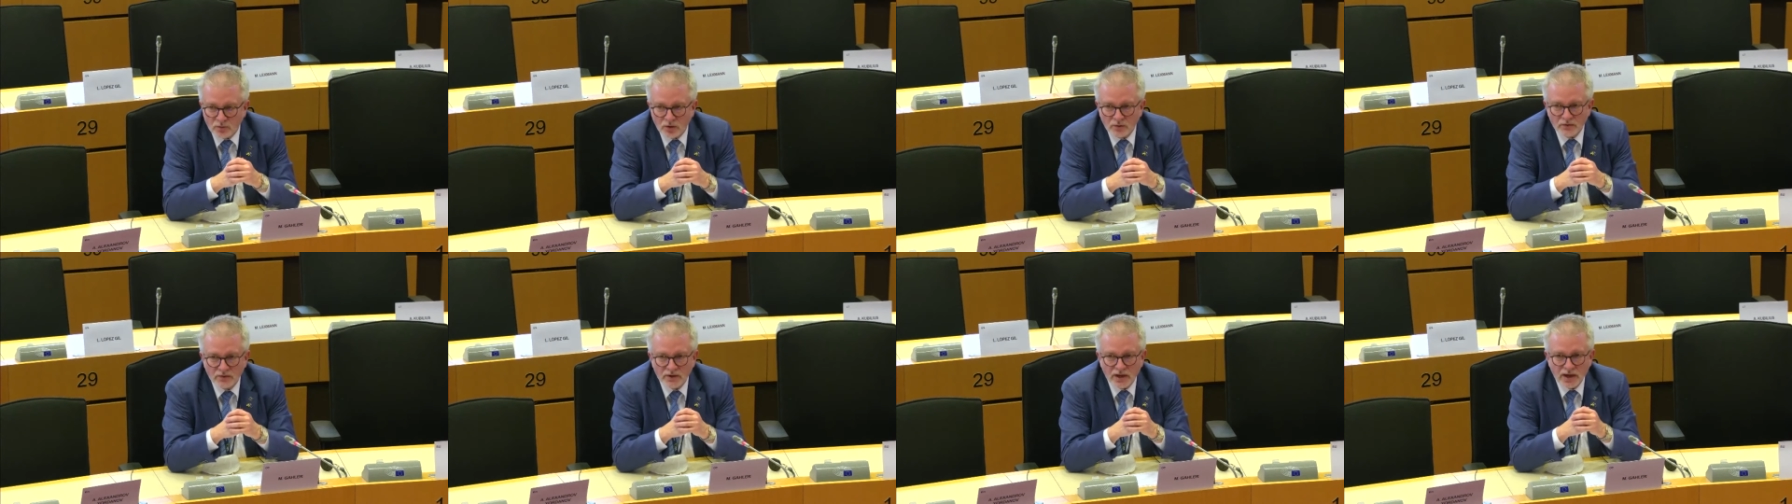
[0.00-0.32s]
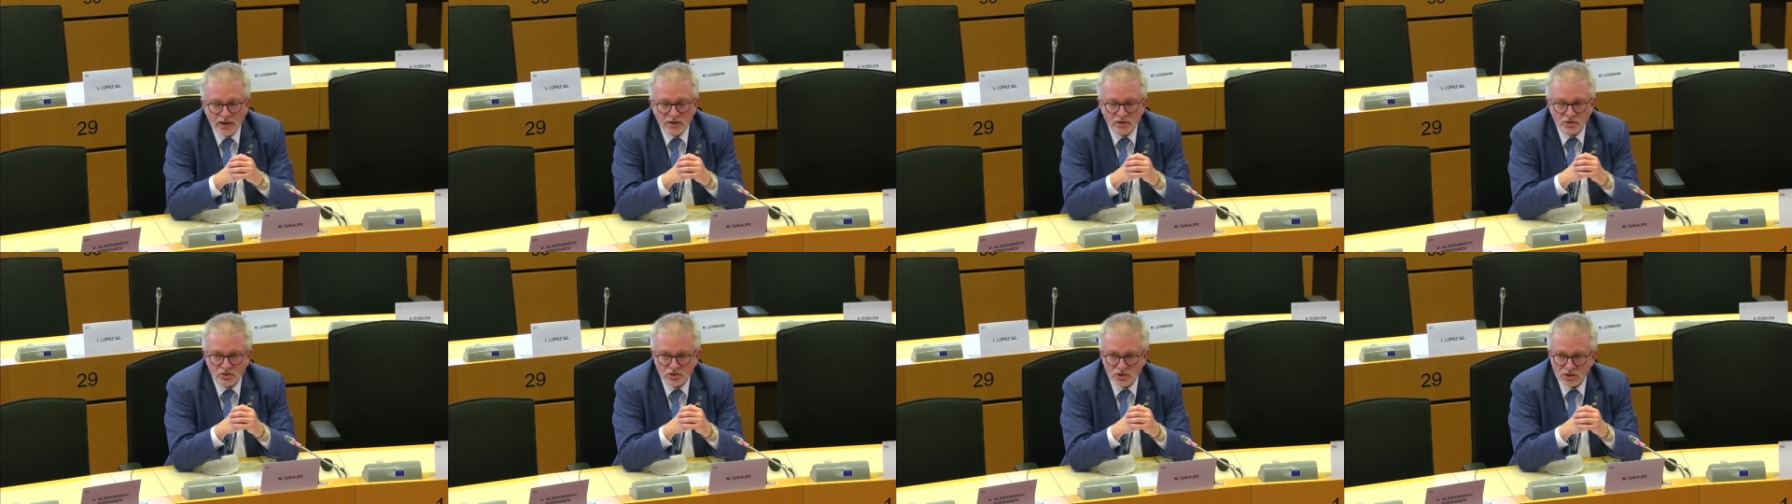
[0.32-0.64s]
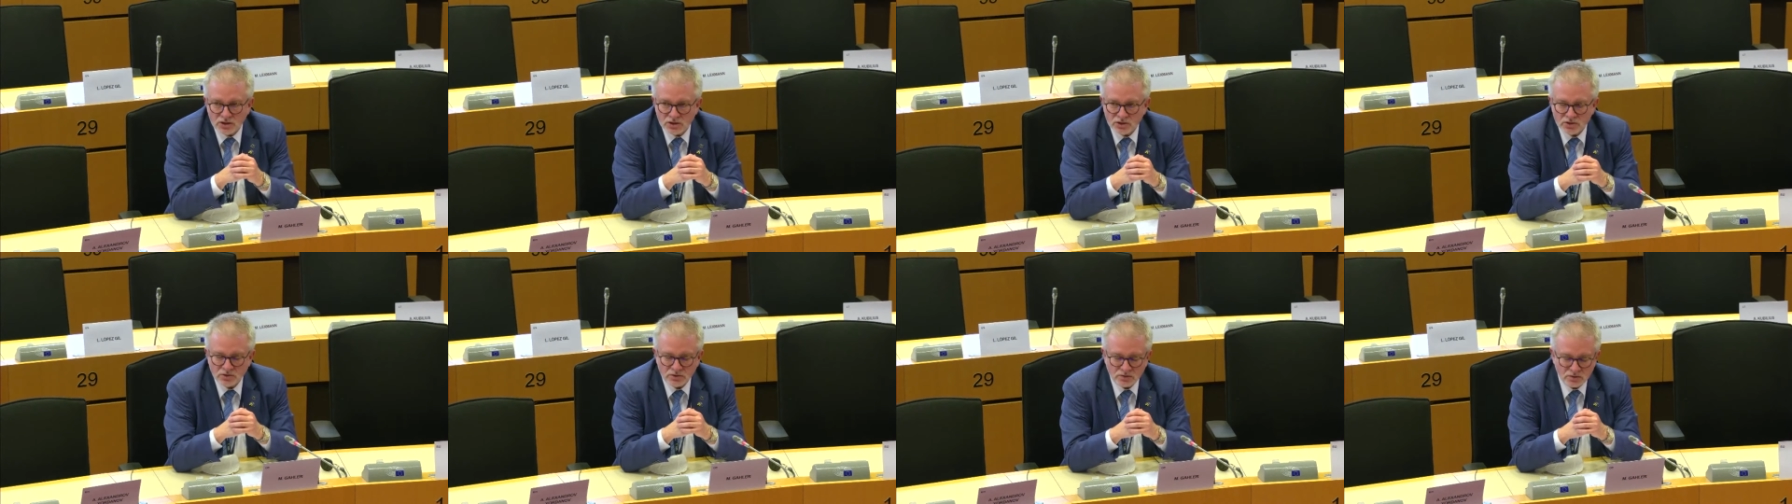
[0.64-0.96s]
on the
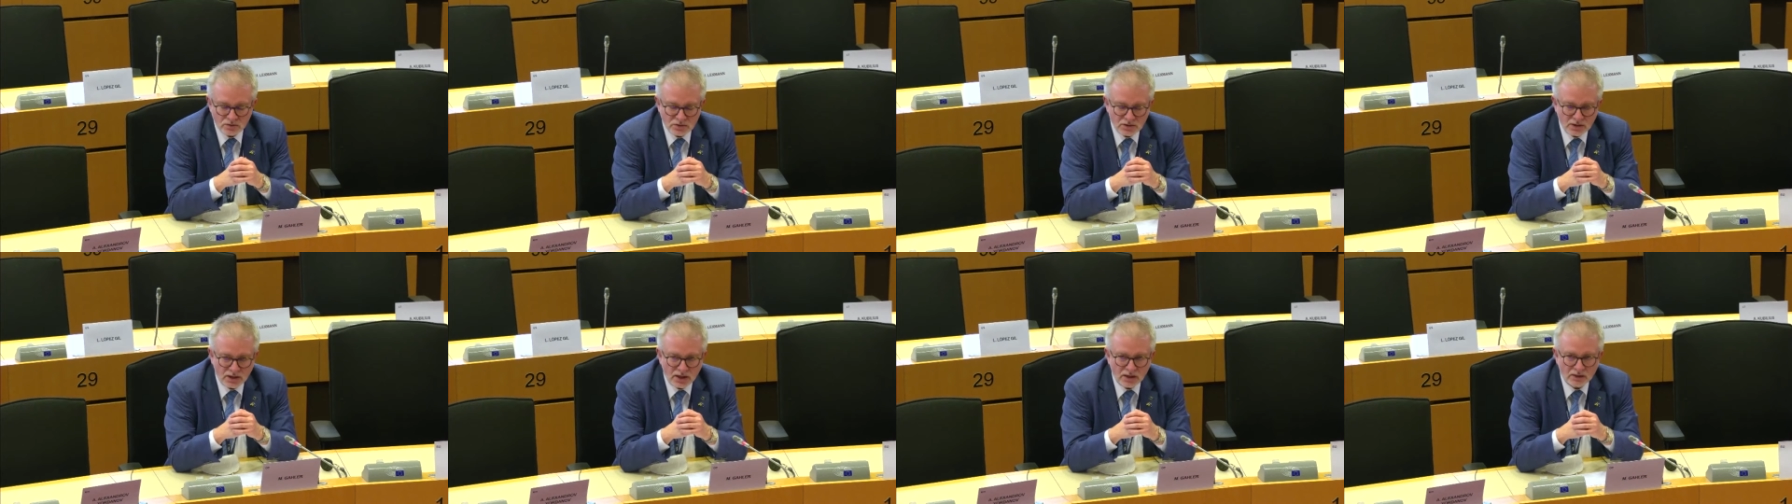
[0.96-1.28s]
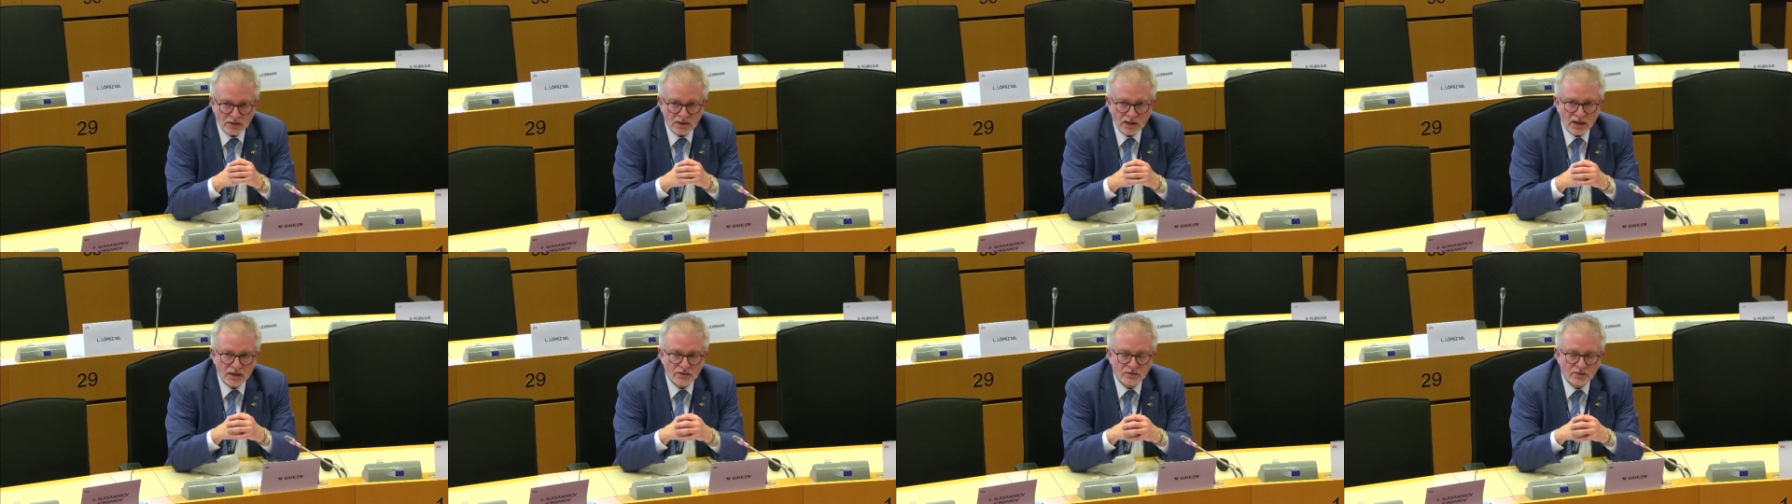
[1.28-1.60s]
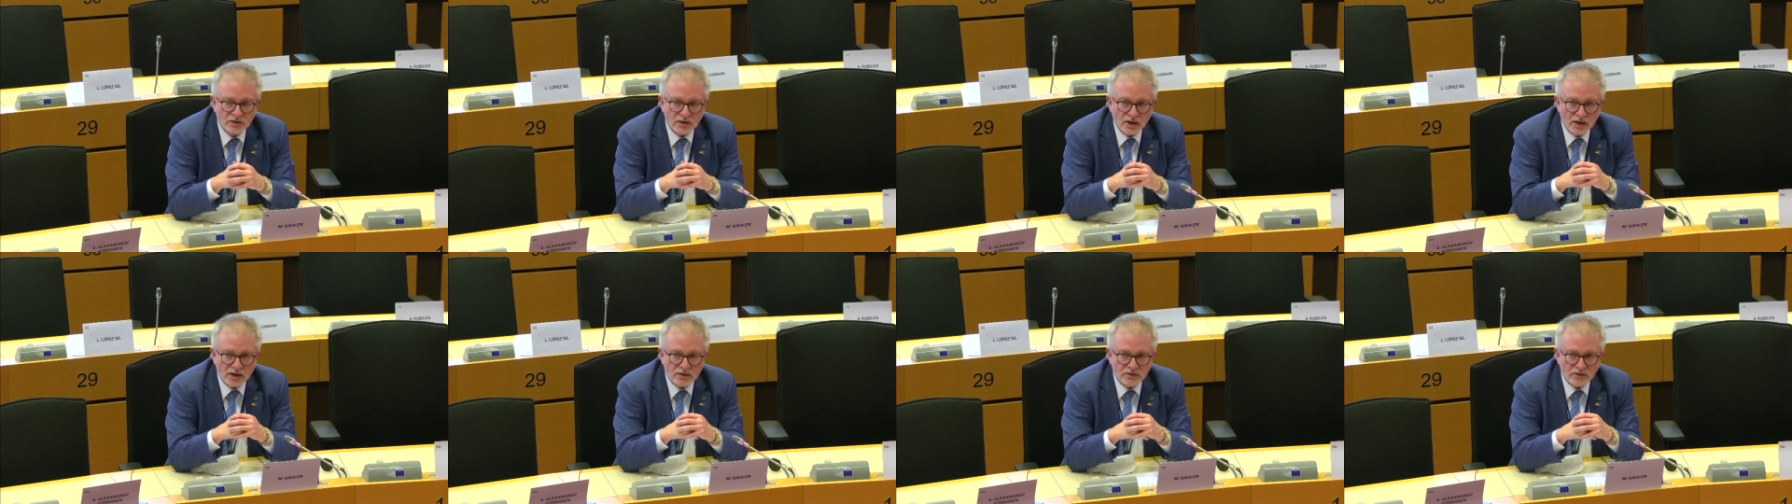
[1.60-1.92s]
energy issues and,
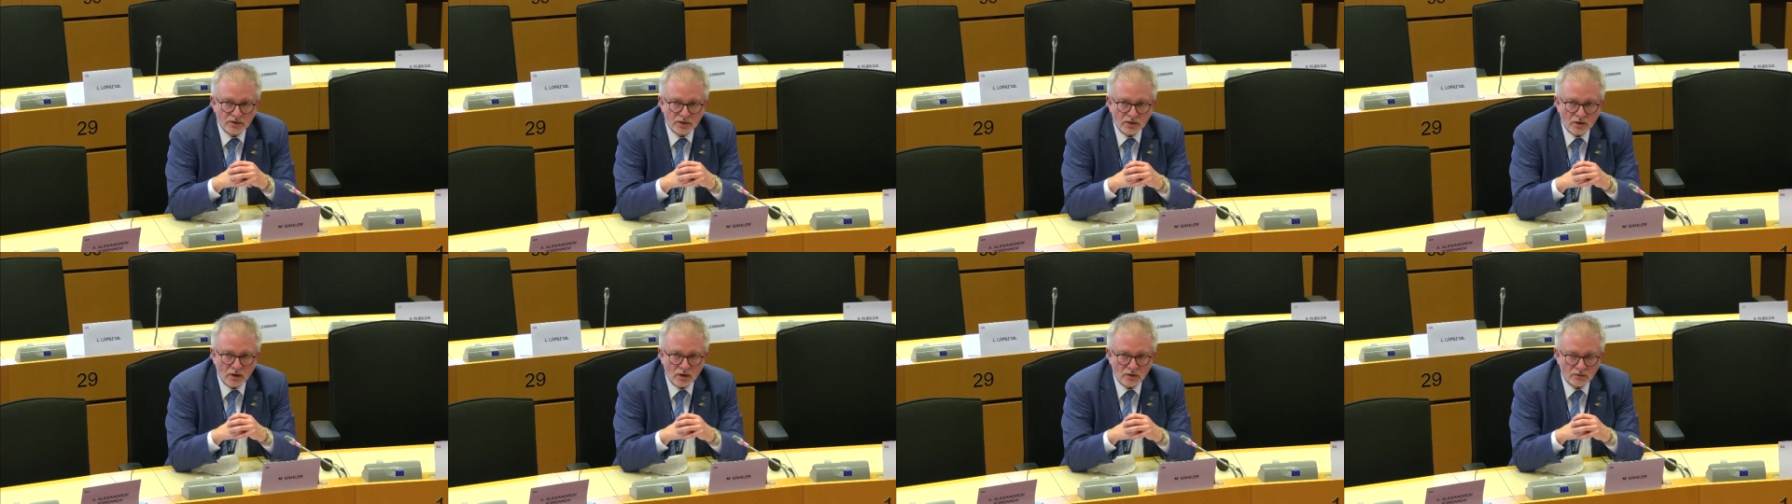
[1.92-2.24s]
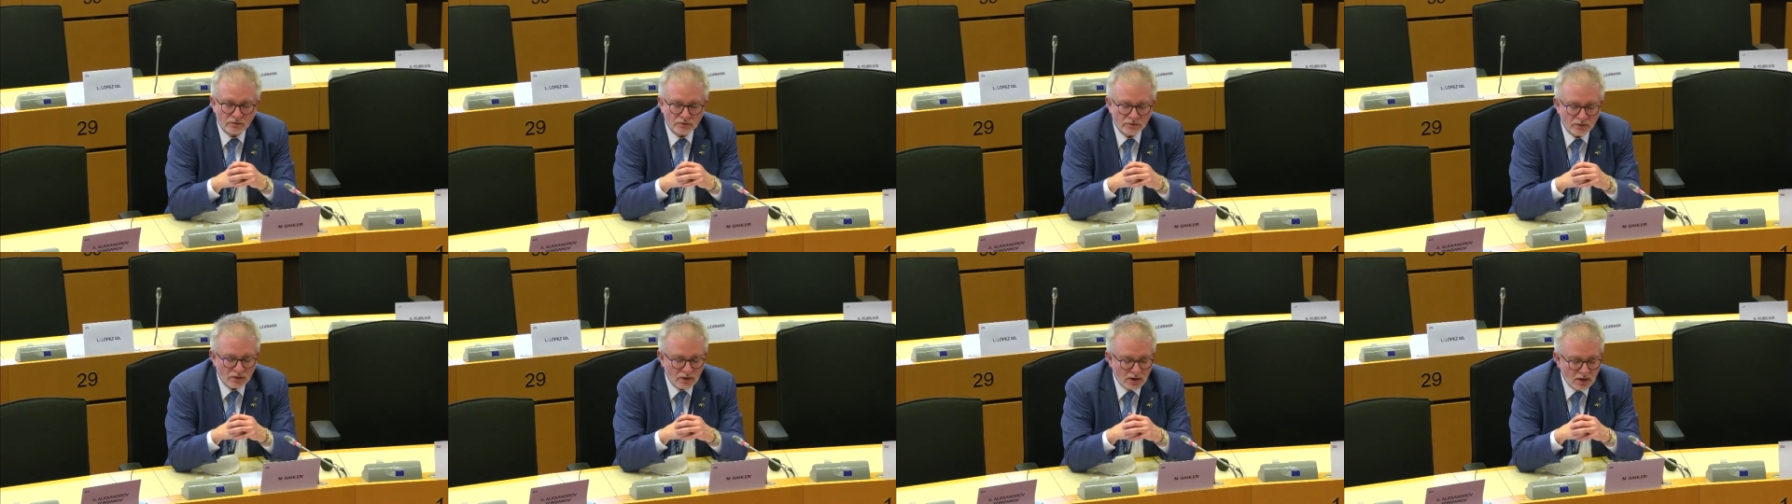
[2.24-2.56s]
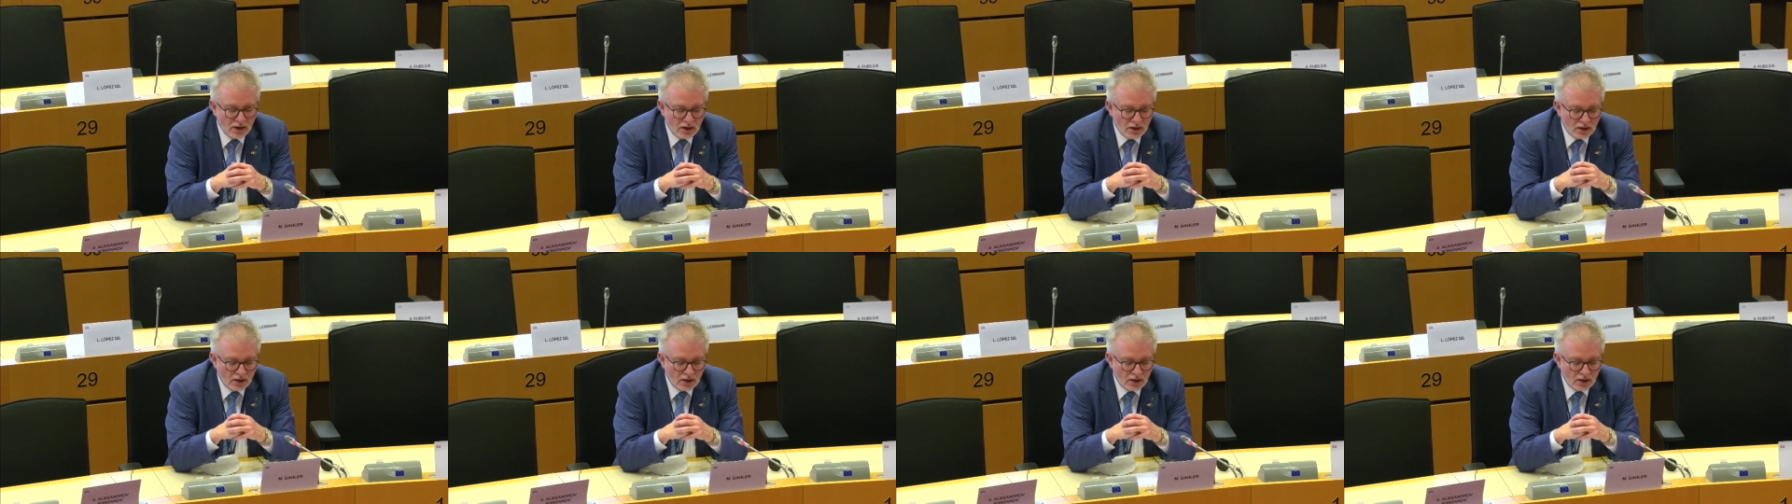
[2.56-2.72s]
and, and the Gulf.